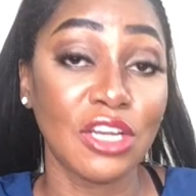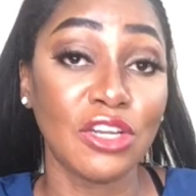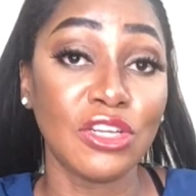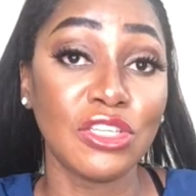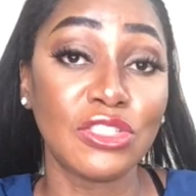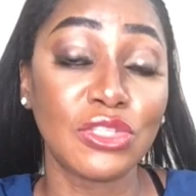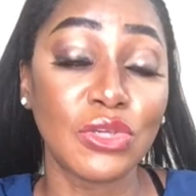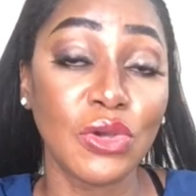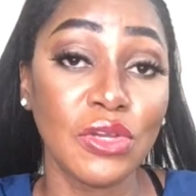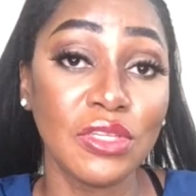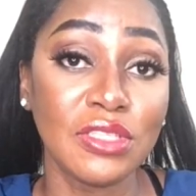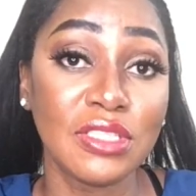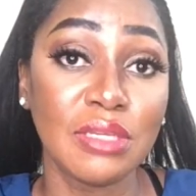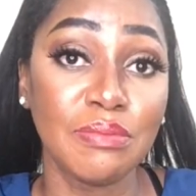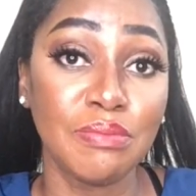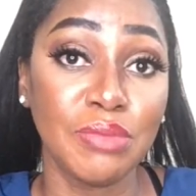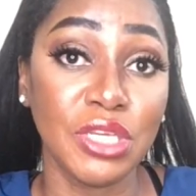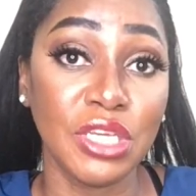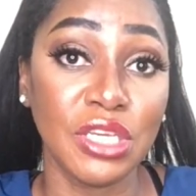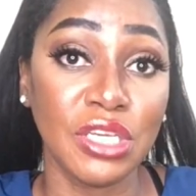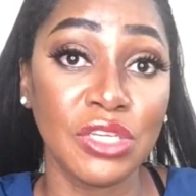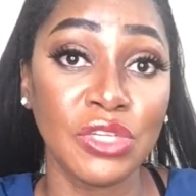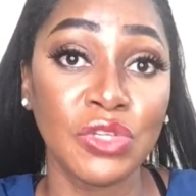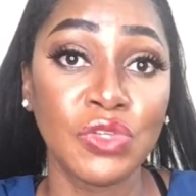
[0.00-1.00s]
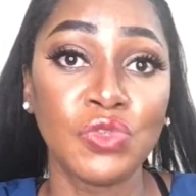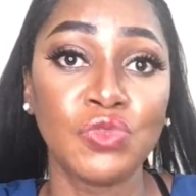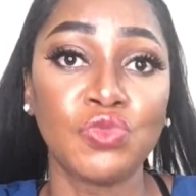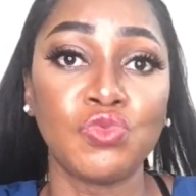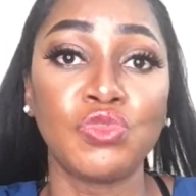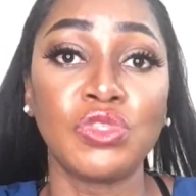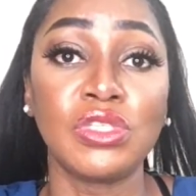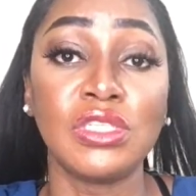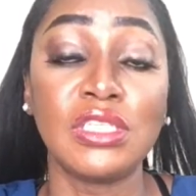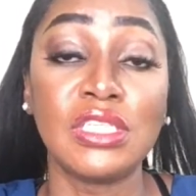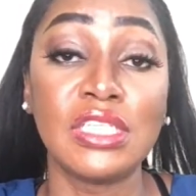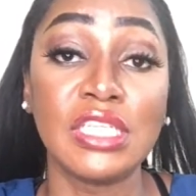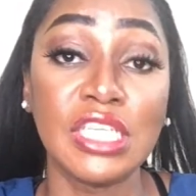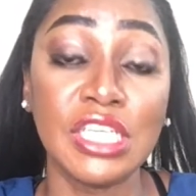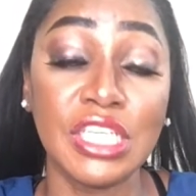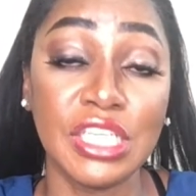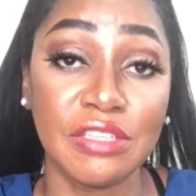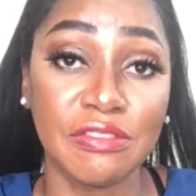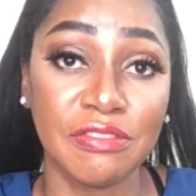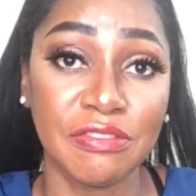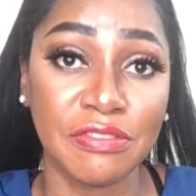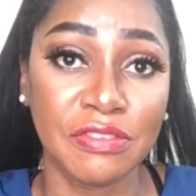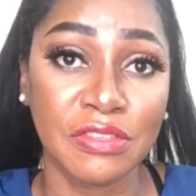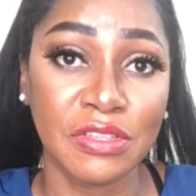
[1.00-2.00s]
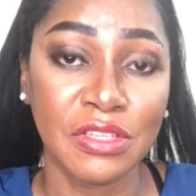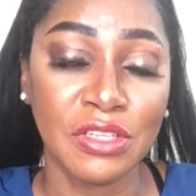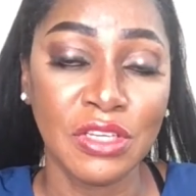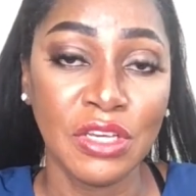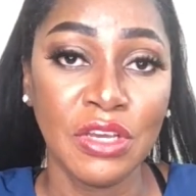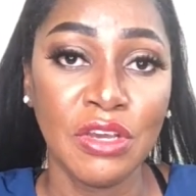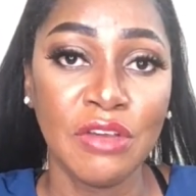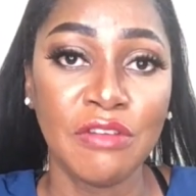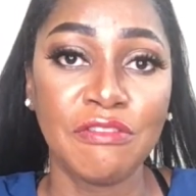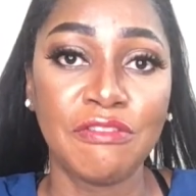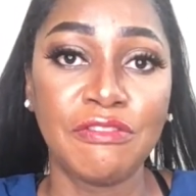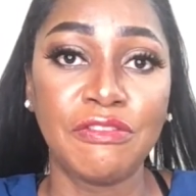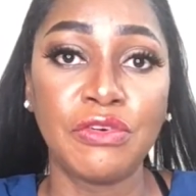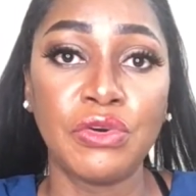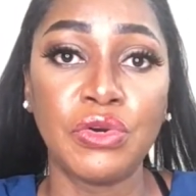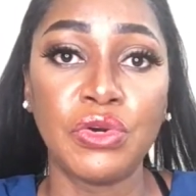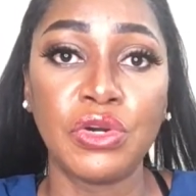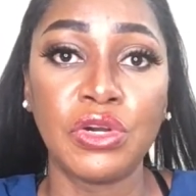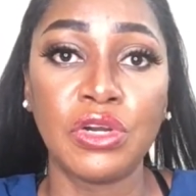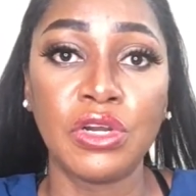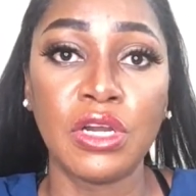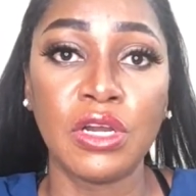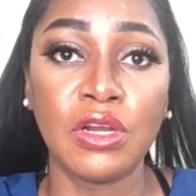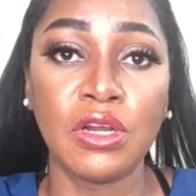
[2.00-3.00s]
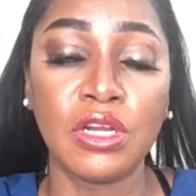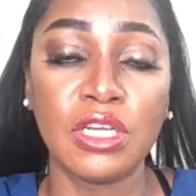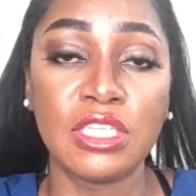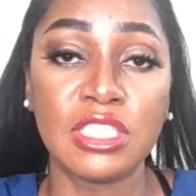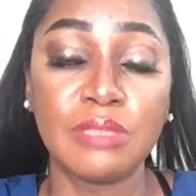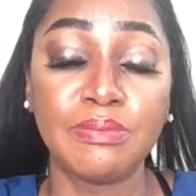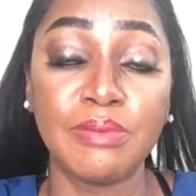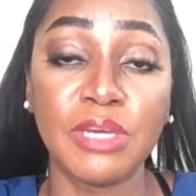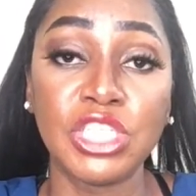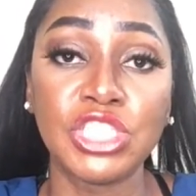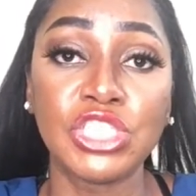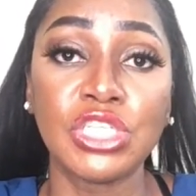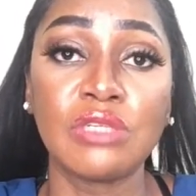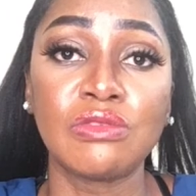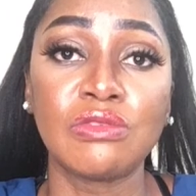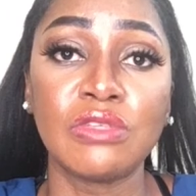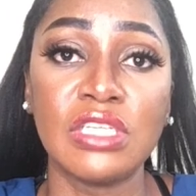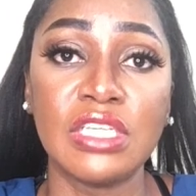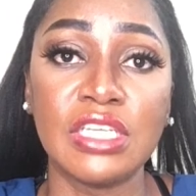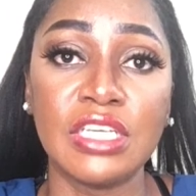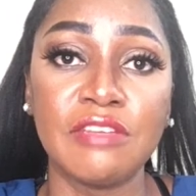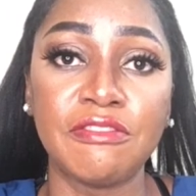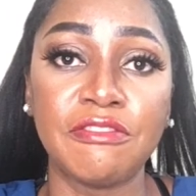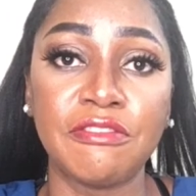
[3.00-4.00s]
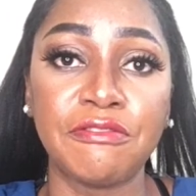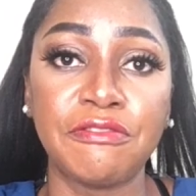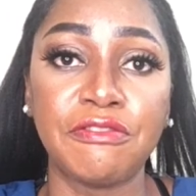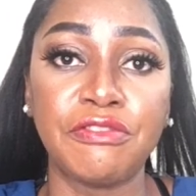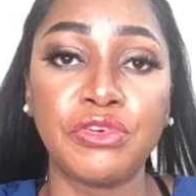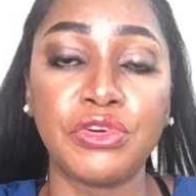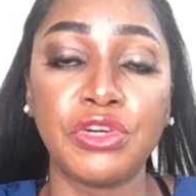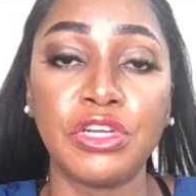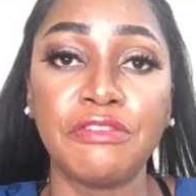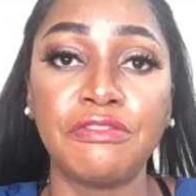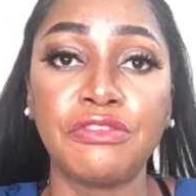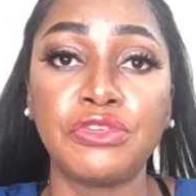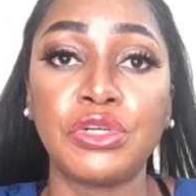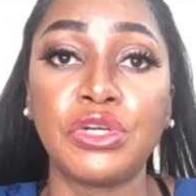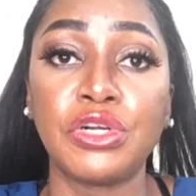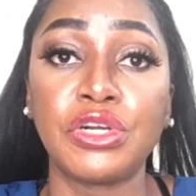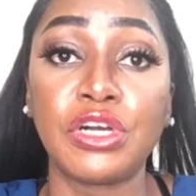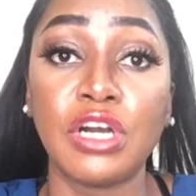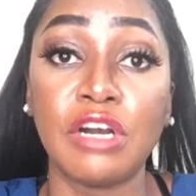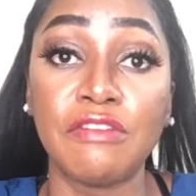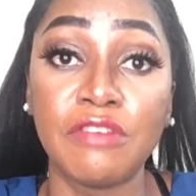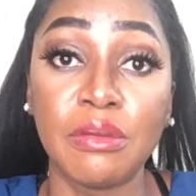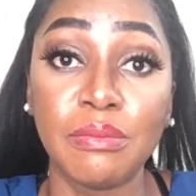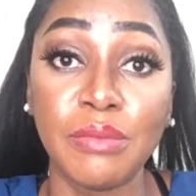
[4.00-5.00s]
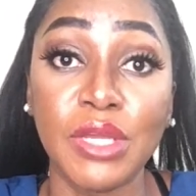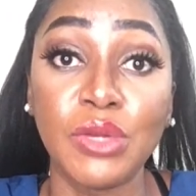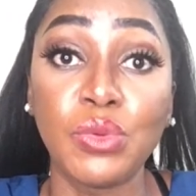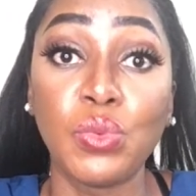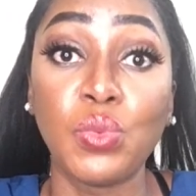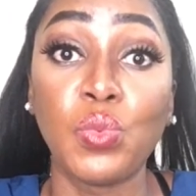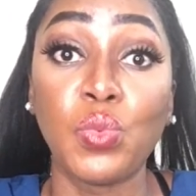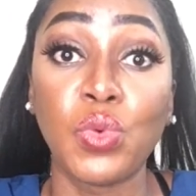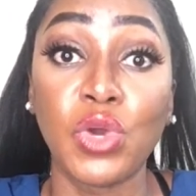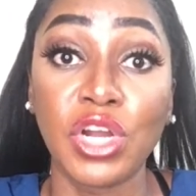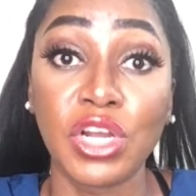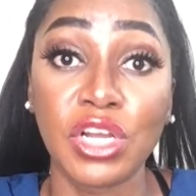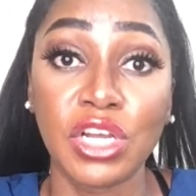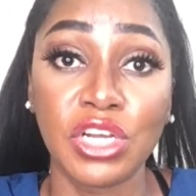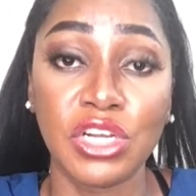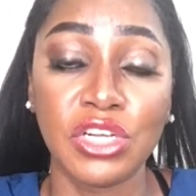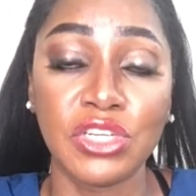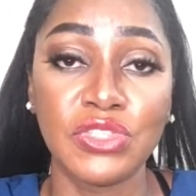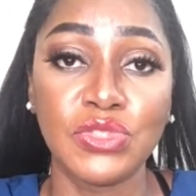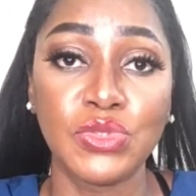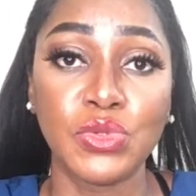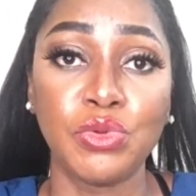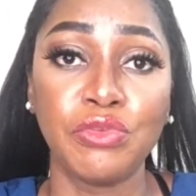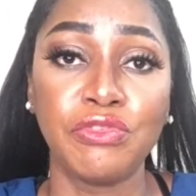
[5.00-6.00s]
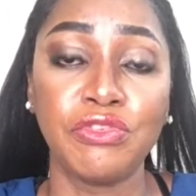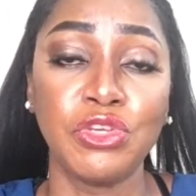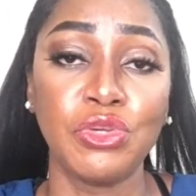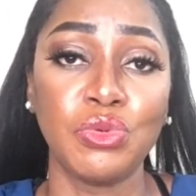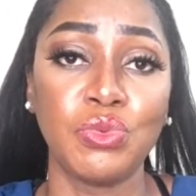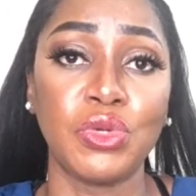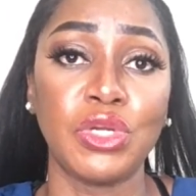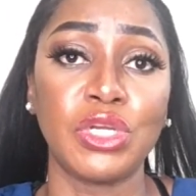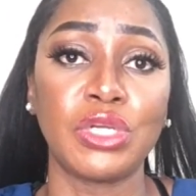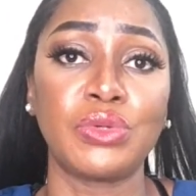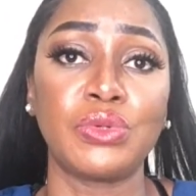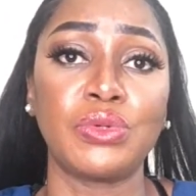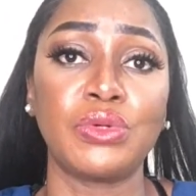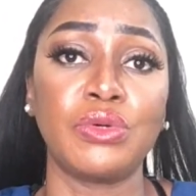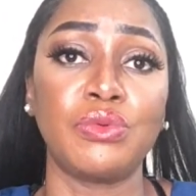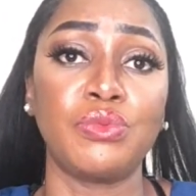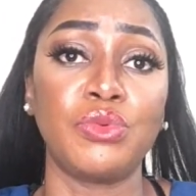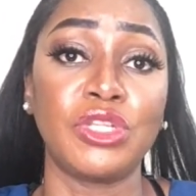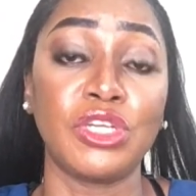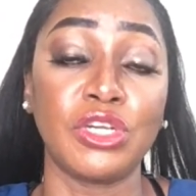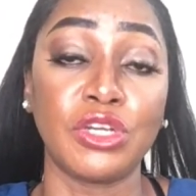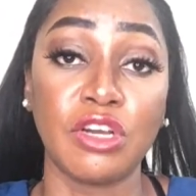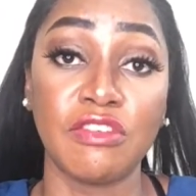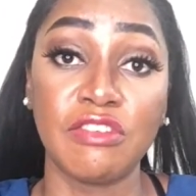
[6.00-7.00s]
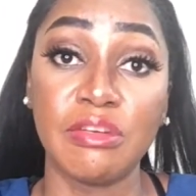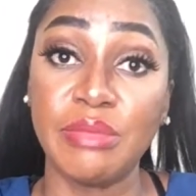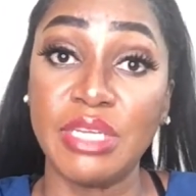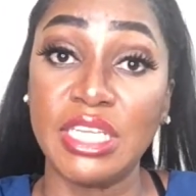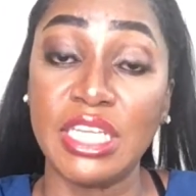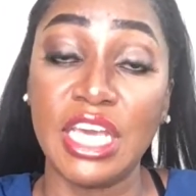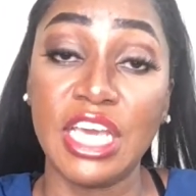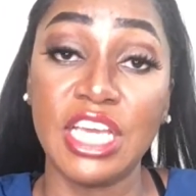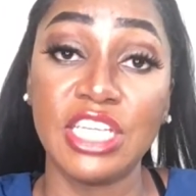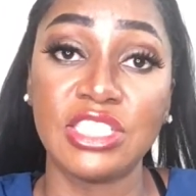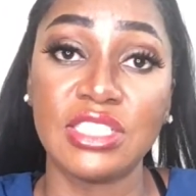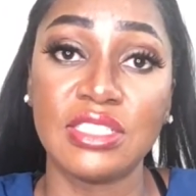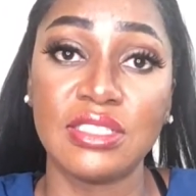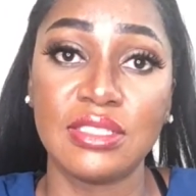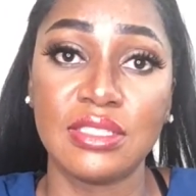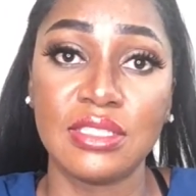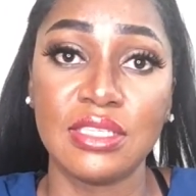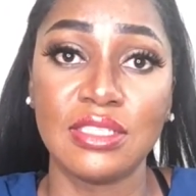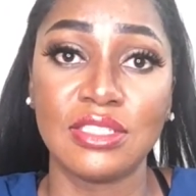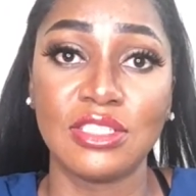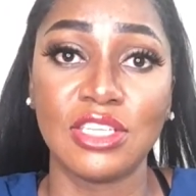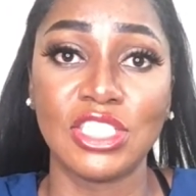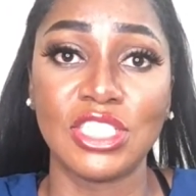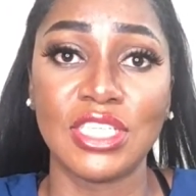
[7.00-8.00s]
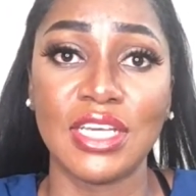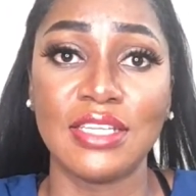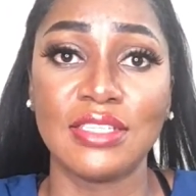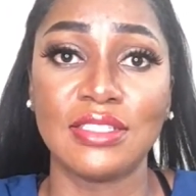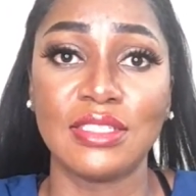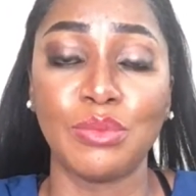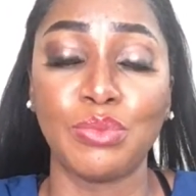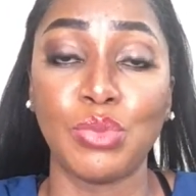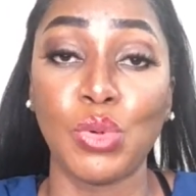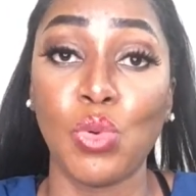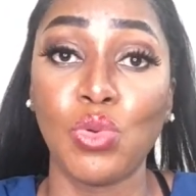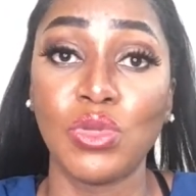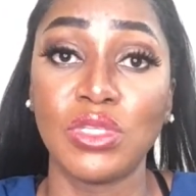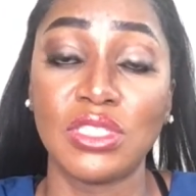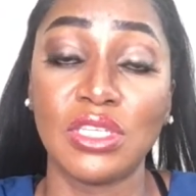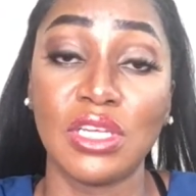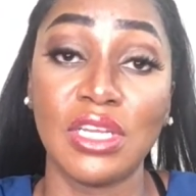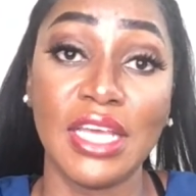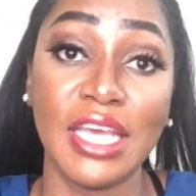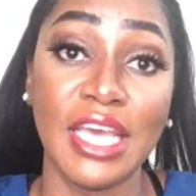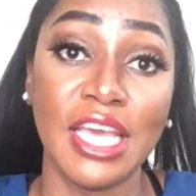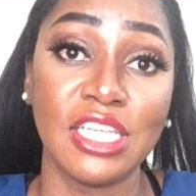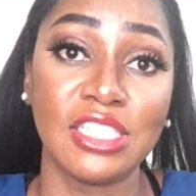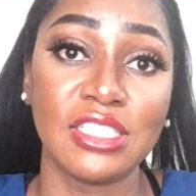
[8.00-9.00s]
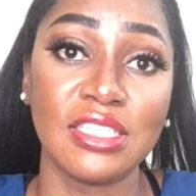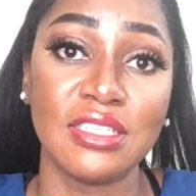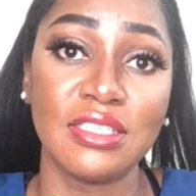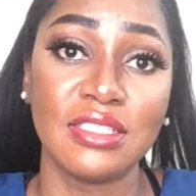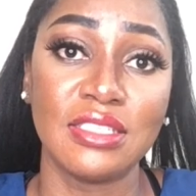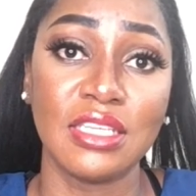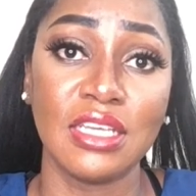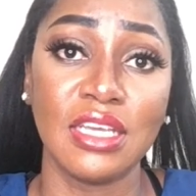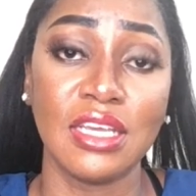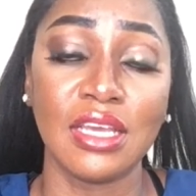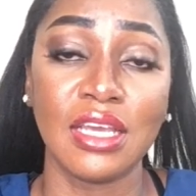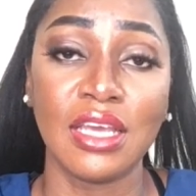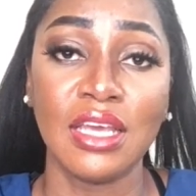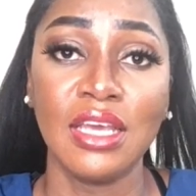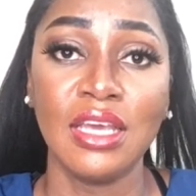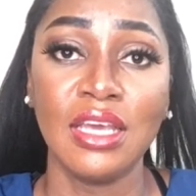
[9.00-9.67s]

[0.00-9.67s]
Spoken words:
is going to be a special relief for if you're a government worker. So if you work with a government agency such as the postal agency,